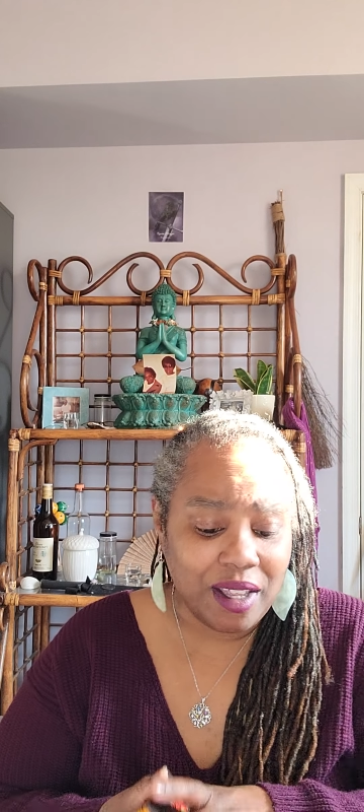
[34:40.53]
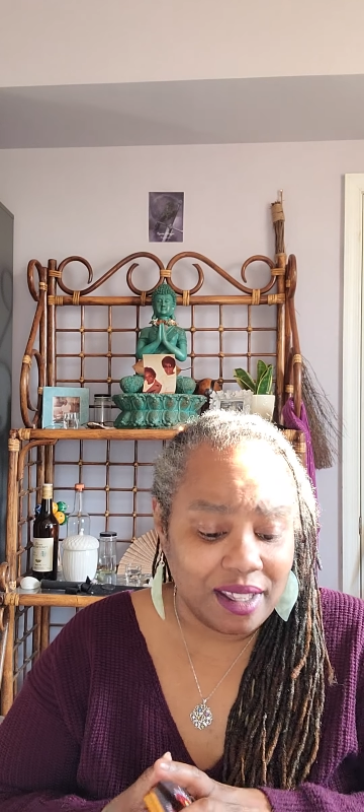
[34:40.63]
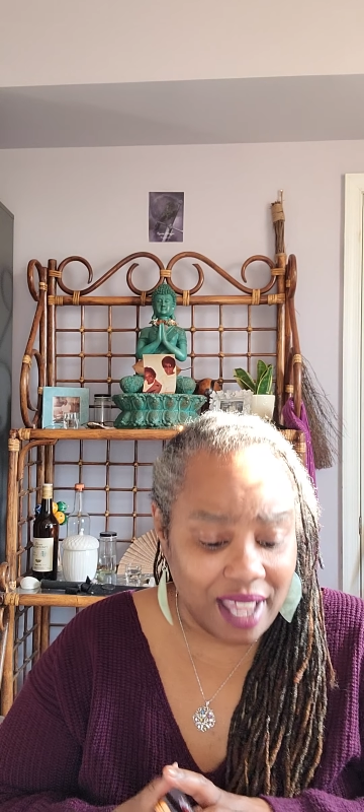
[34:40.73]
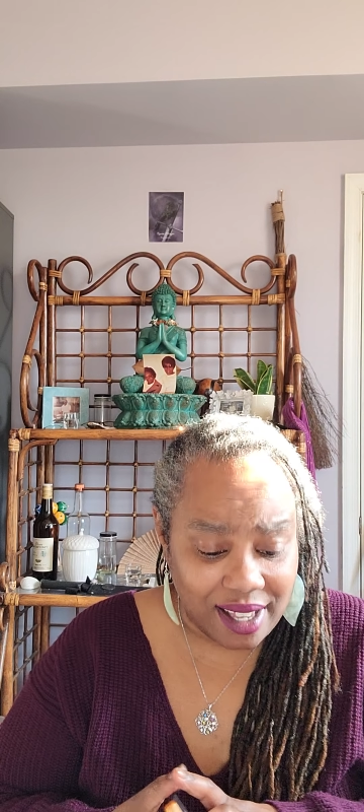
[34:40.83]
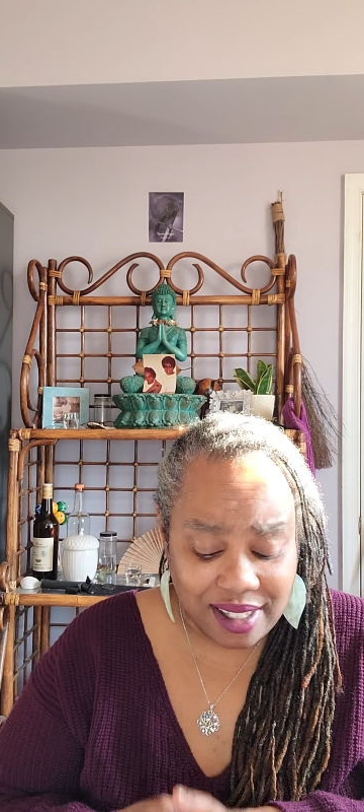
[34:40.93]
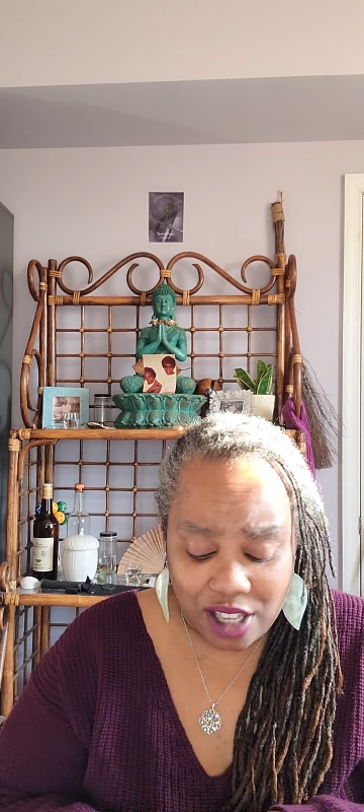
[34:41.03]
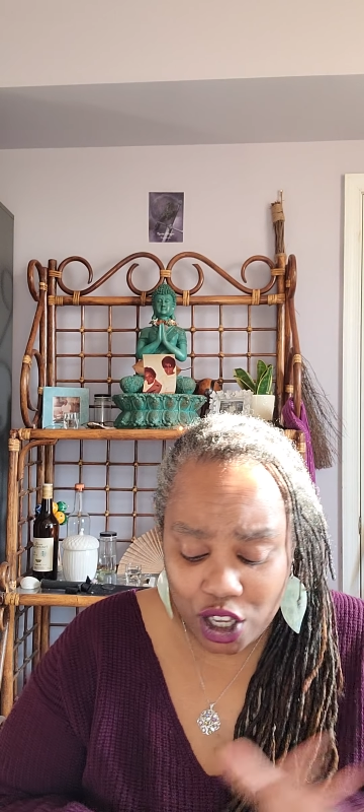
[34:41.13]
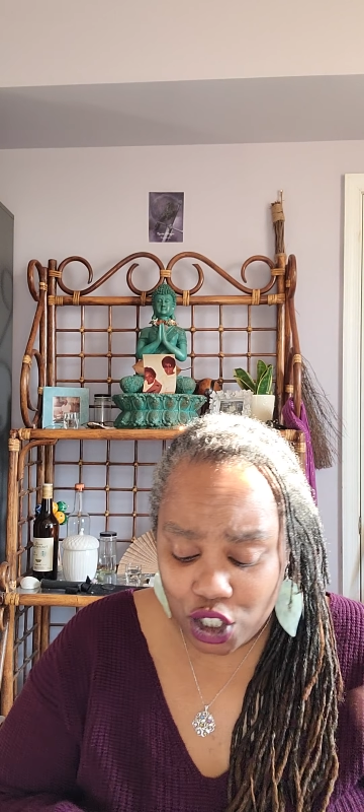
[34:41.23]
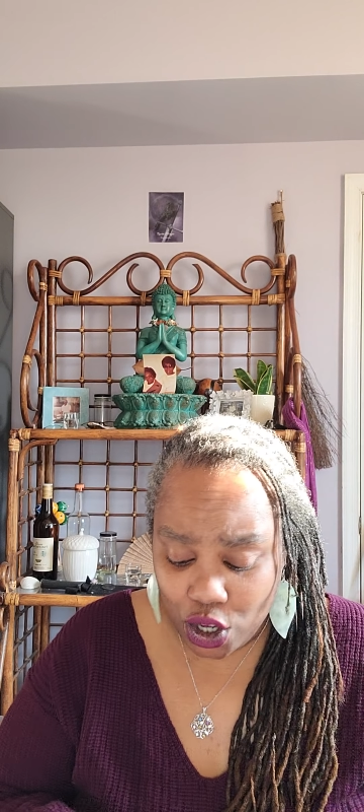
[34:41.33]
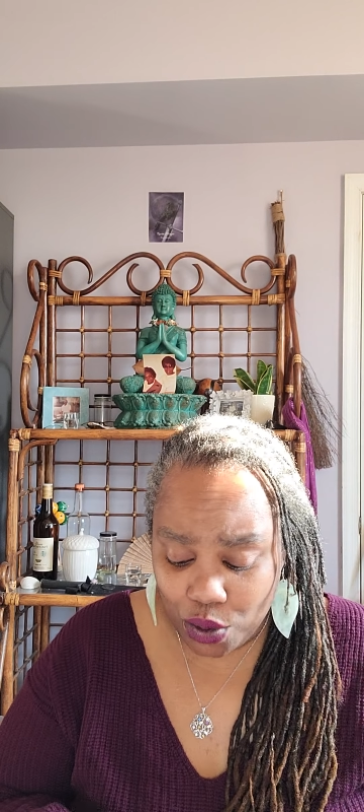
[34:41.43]
Yes.
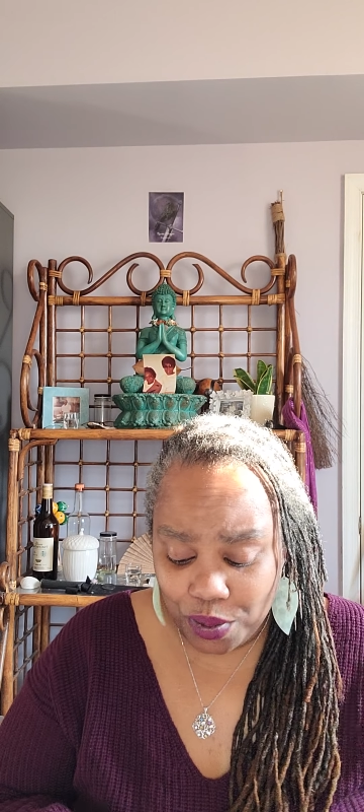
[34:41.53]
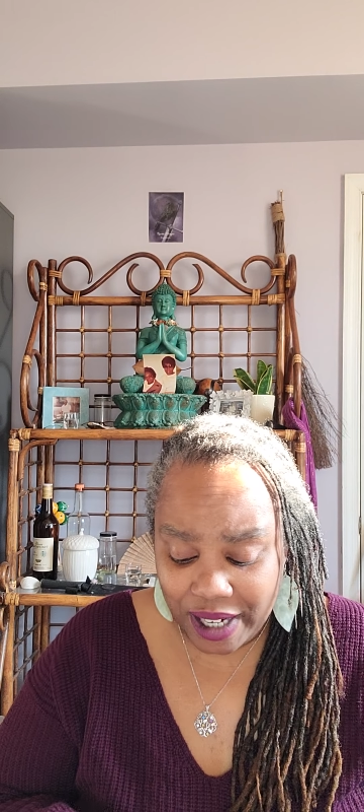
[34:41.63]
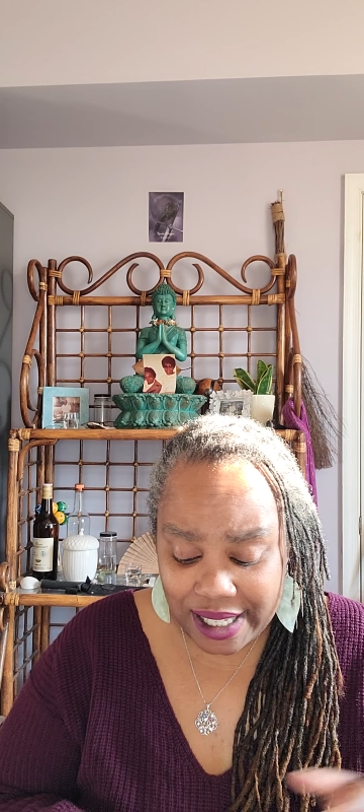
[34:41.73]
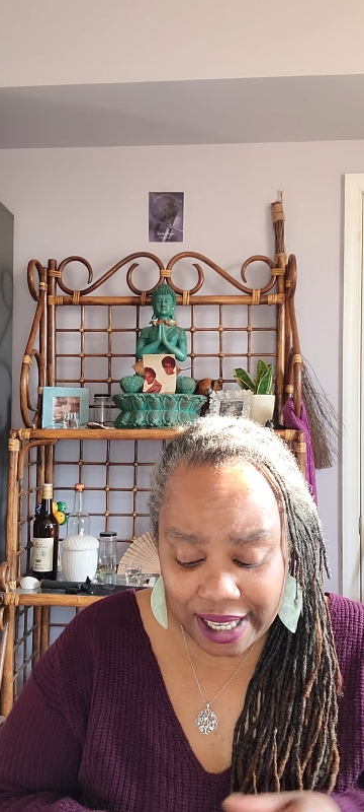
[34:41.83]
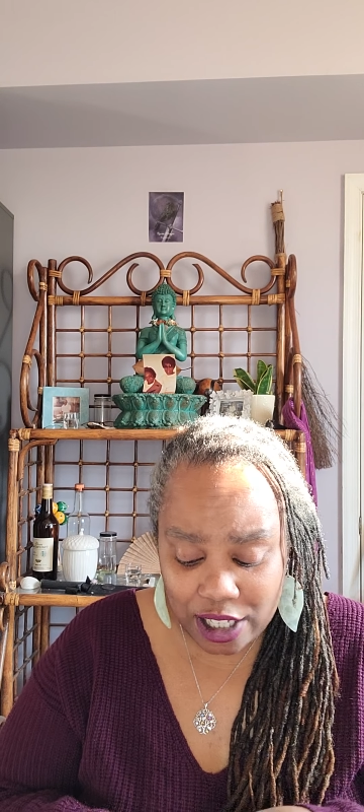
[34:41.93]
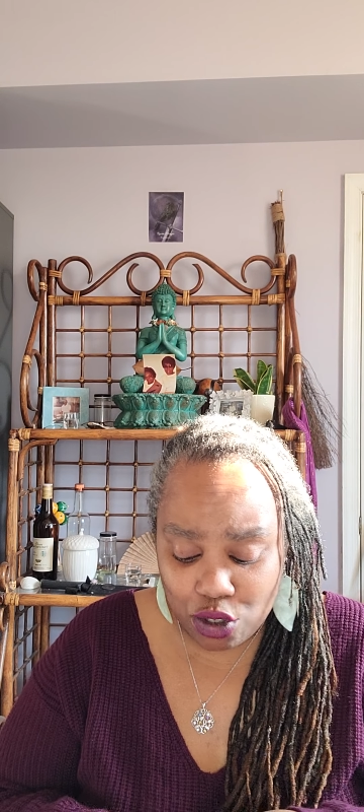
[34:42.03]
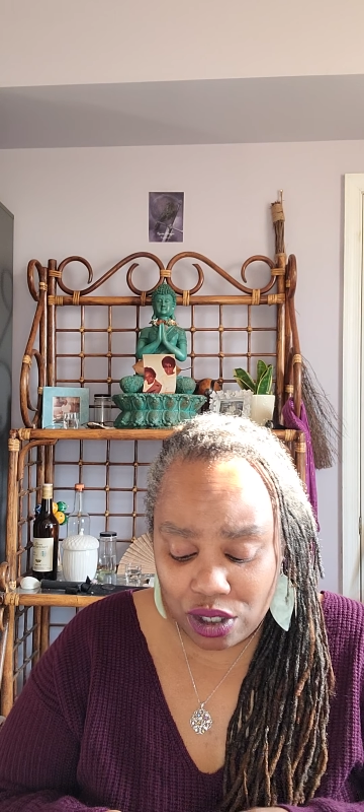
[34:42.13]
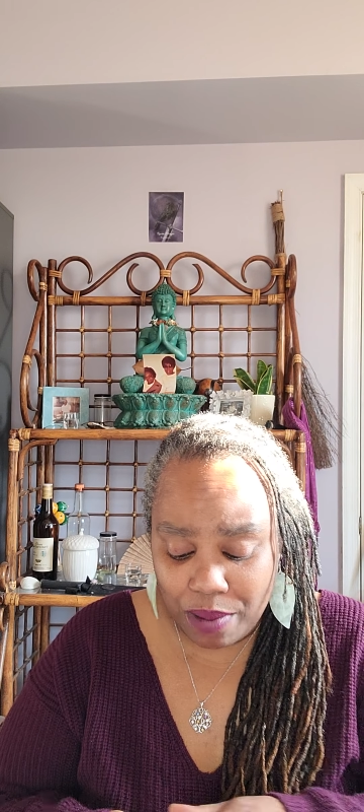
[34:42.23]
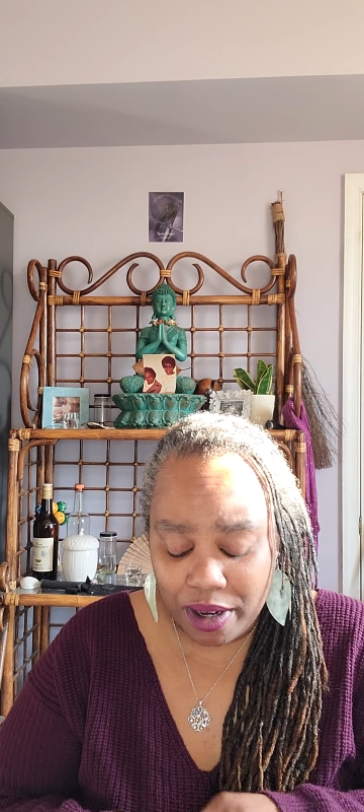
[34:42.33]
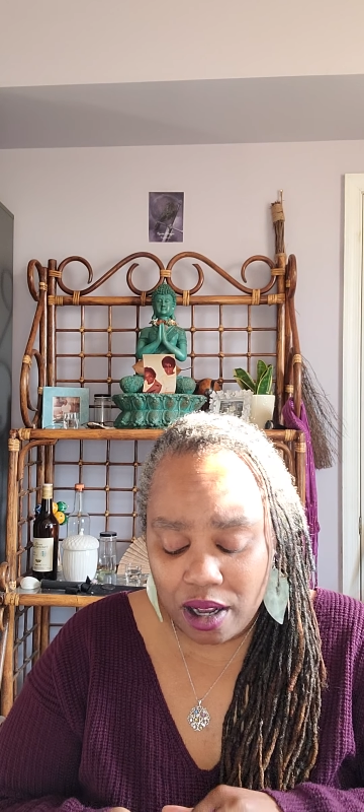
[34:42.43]
So let's get into
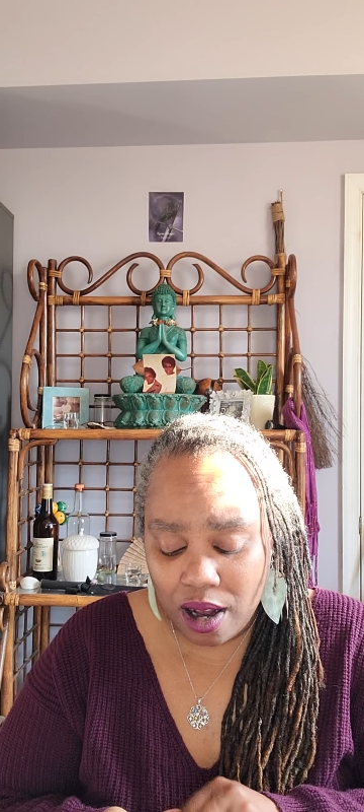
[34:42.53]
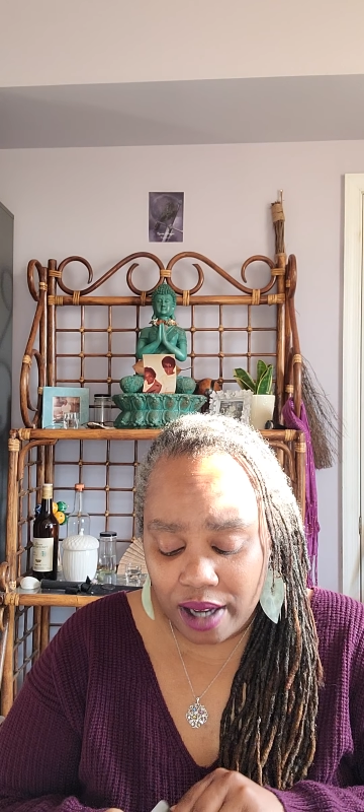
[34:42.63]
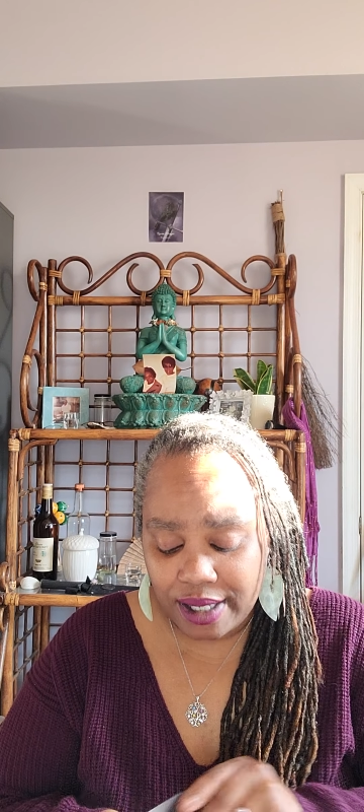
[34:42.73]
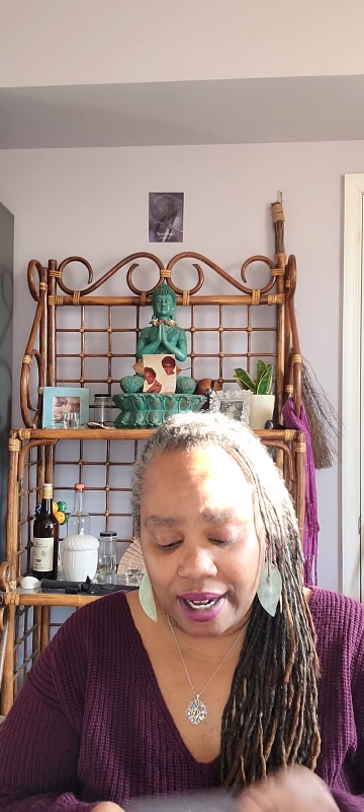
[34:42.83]
some of the cards